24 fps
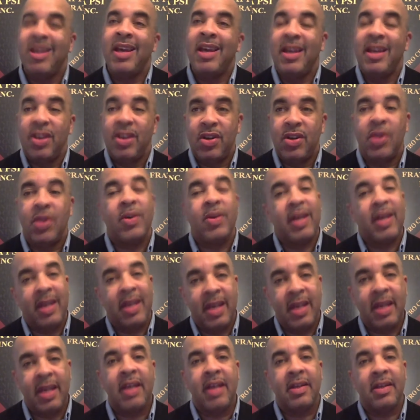
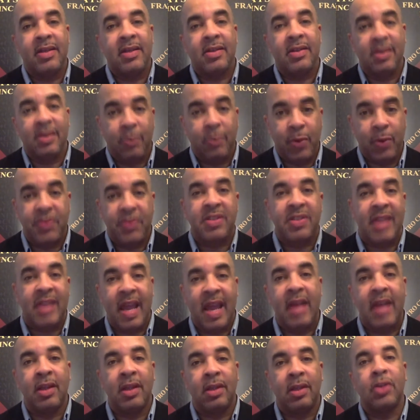it can
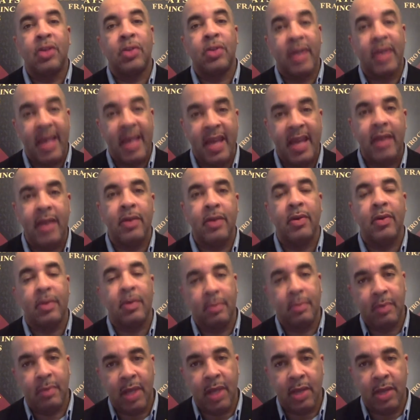withstand a little hit
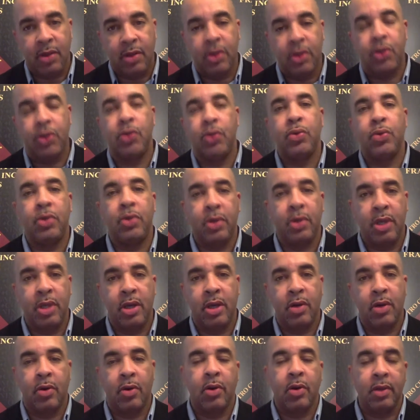in your junior
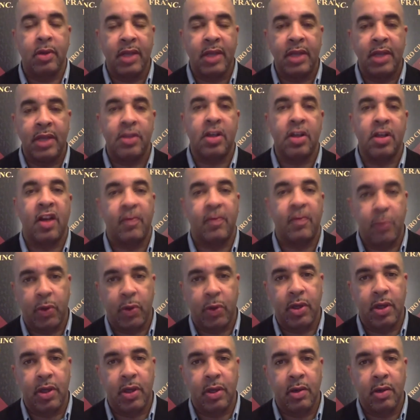year or late sophomore
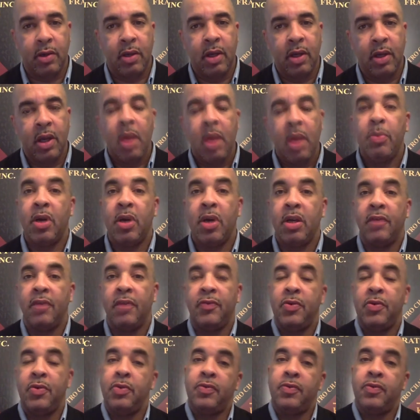year. But if
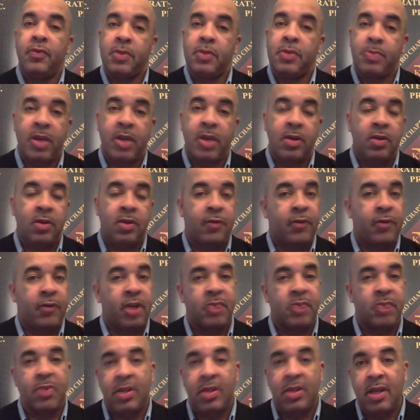you spend your
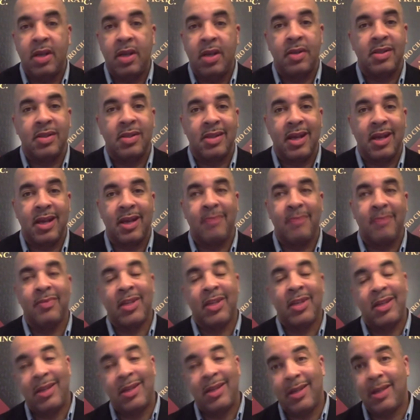freshman year and decide,
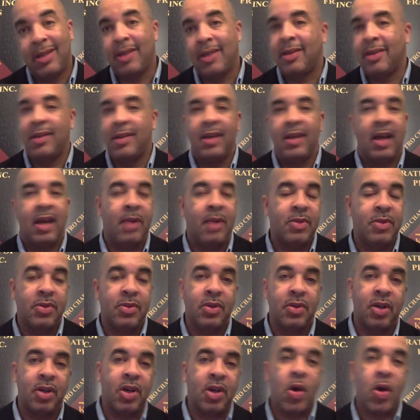I'm just going
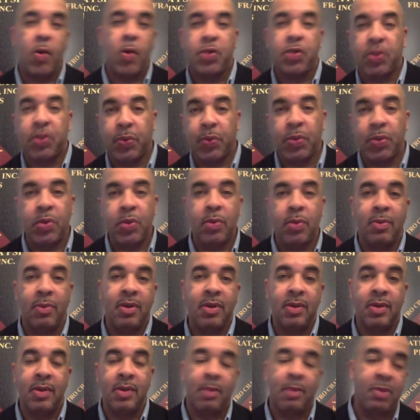to coast through, I'm
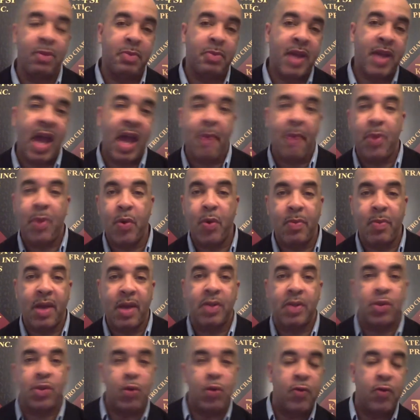going to be happy with my
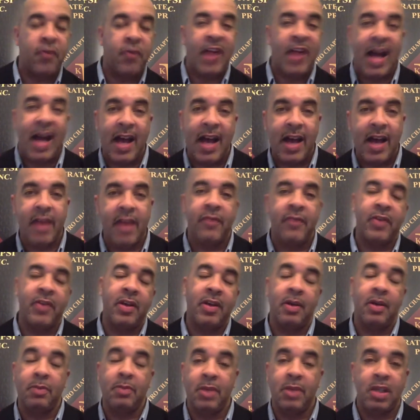2.5 and
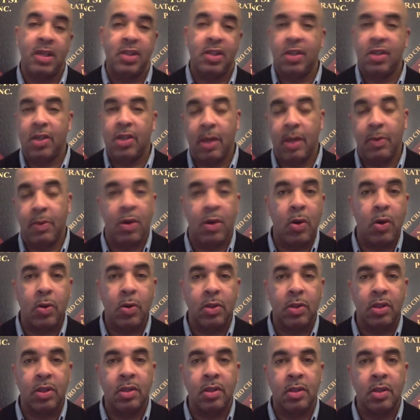I'm
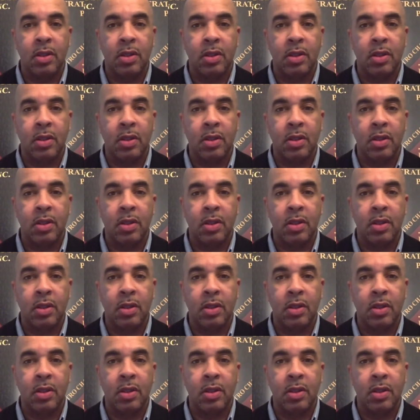golden,